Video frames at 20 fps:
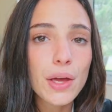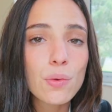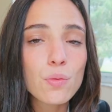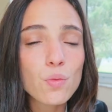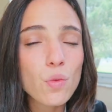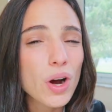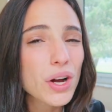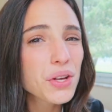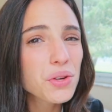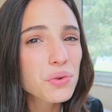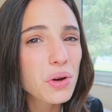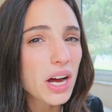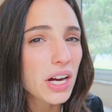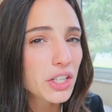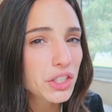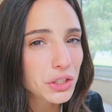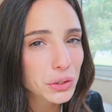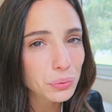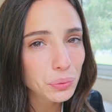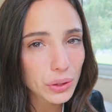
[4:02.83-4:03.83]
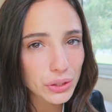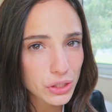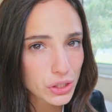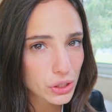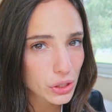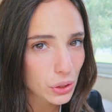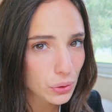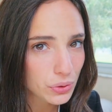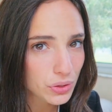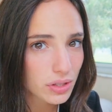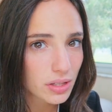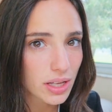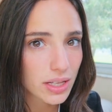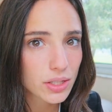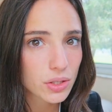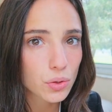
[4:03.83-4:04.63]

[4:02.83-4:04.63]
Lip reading: and why you actually want to go to that